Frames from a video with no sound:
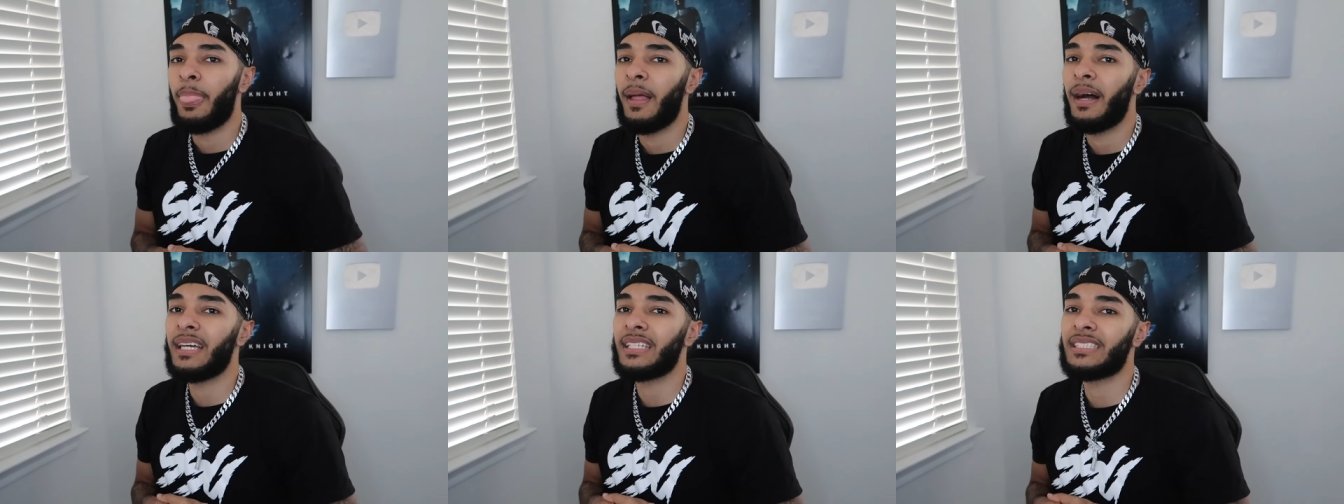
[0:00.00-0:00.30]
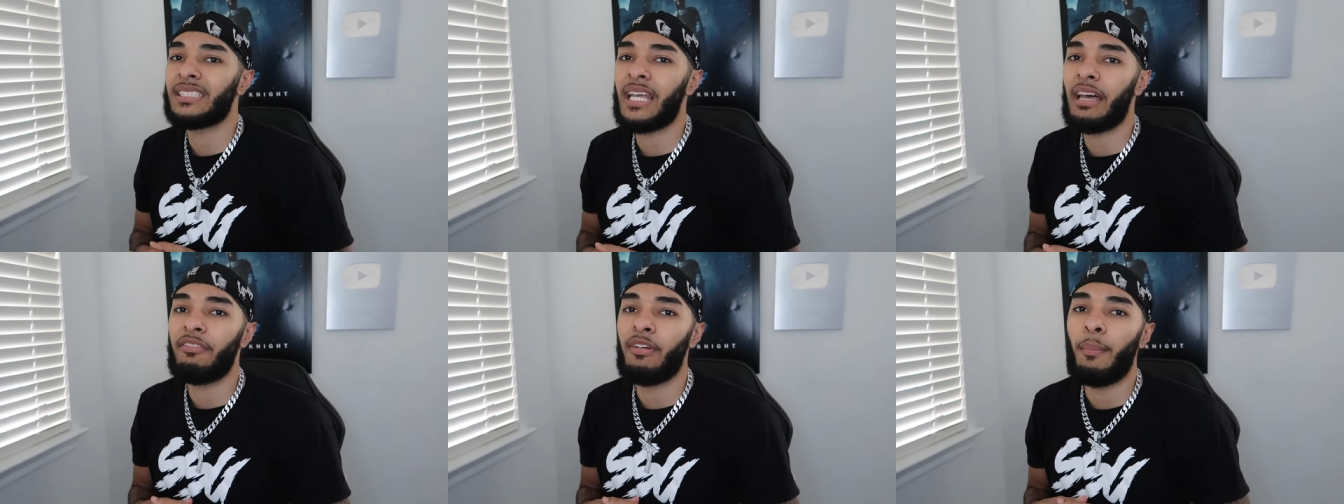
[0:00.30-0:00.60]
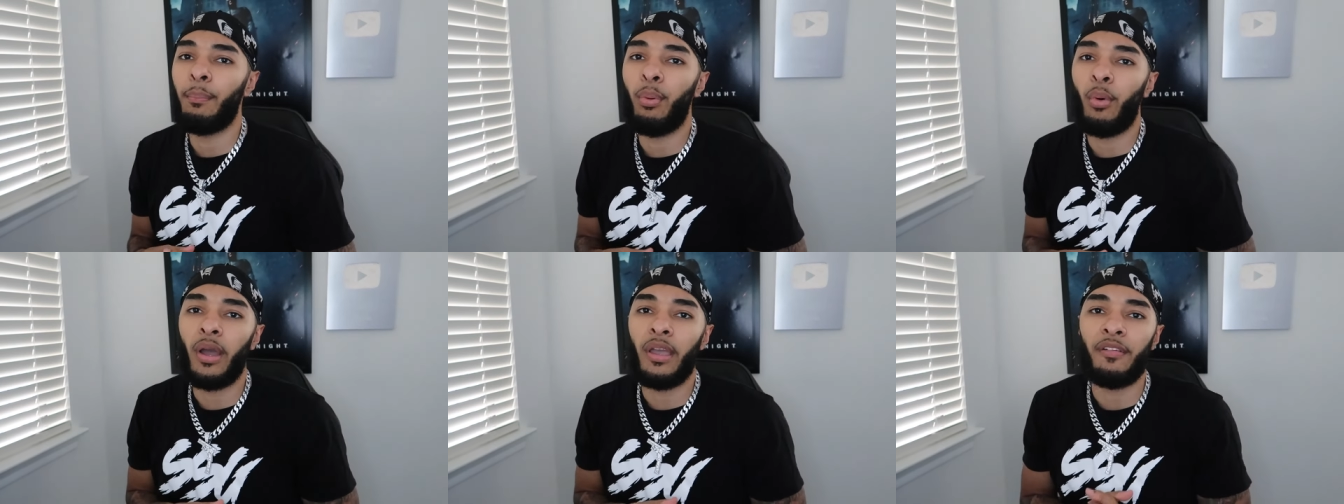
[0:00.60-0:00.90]
a
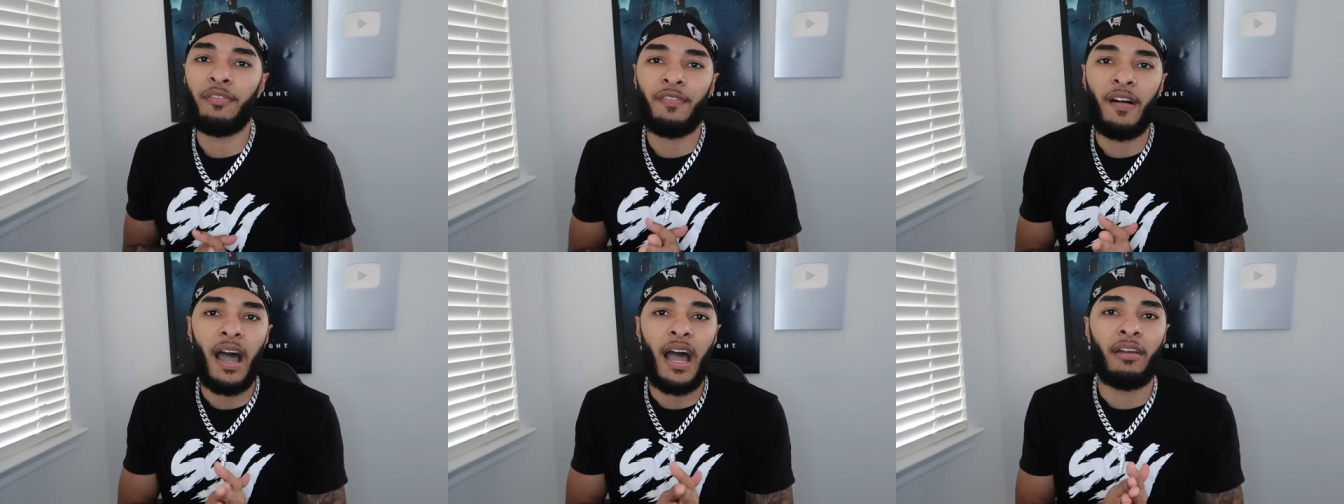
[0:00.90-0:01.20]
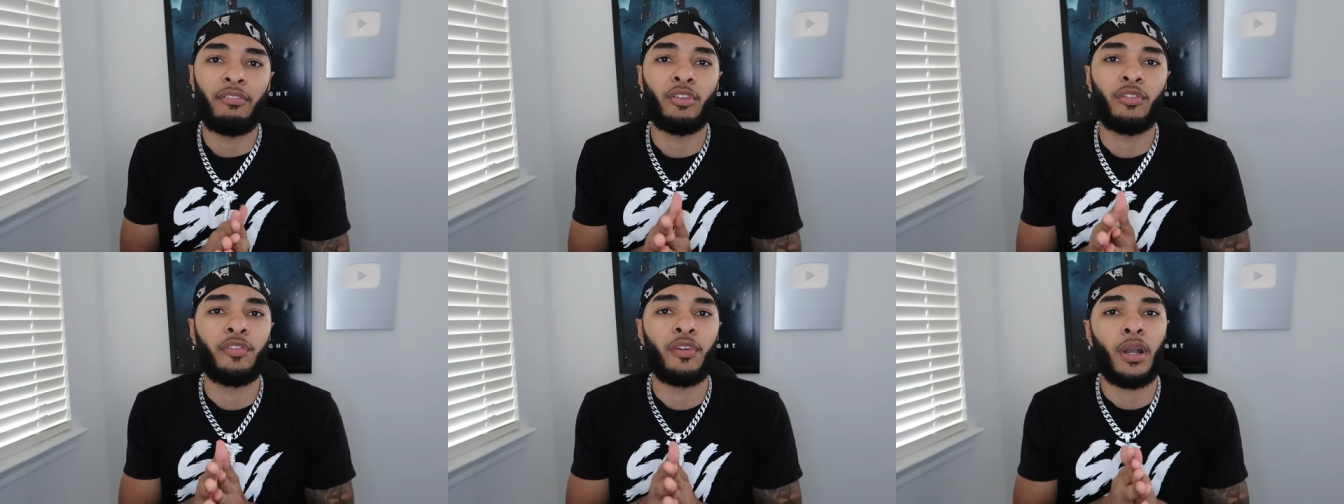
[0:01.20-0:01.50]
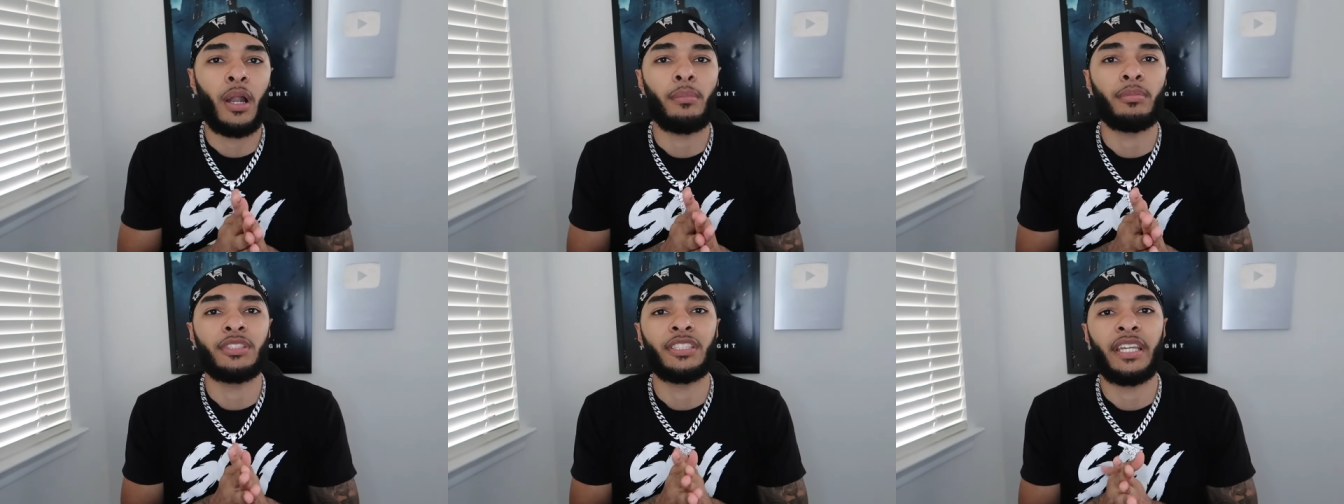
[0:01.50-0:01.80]
7.5. You feel
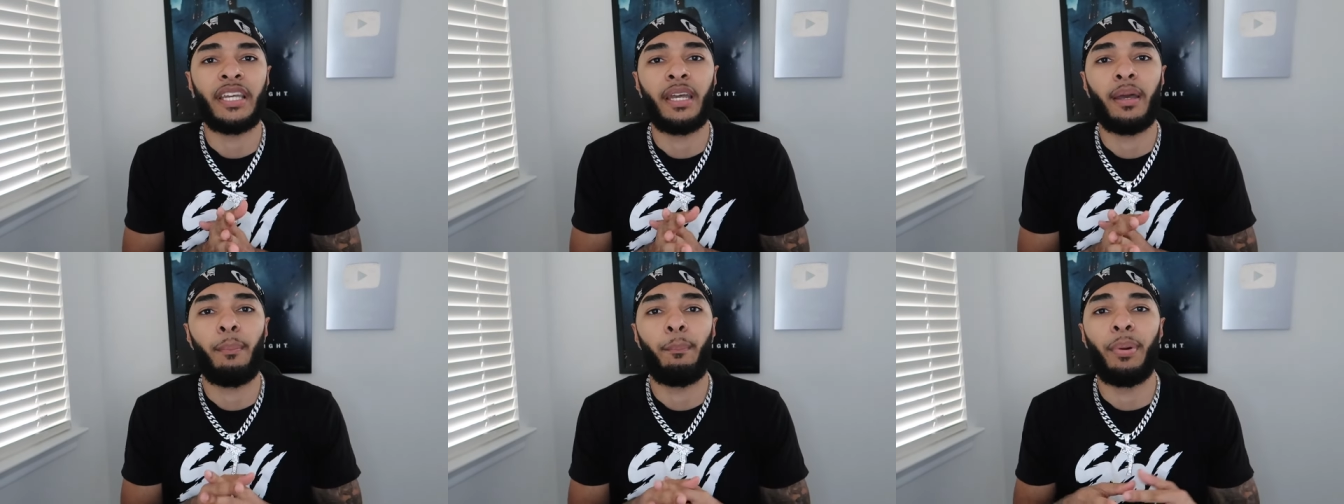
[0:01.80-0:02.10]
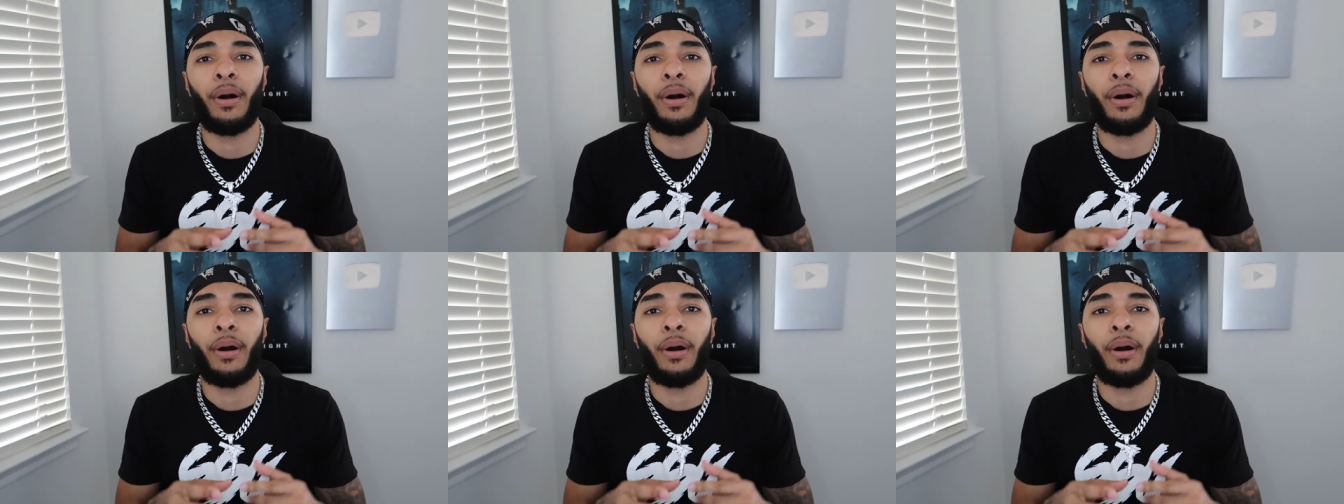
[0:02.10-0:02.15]
what I'm saying?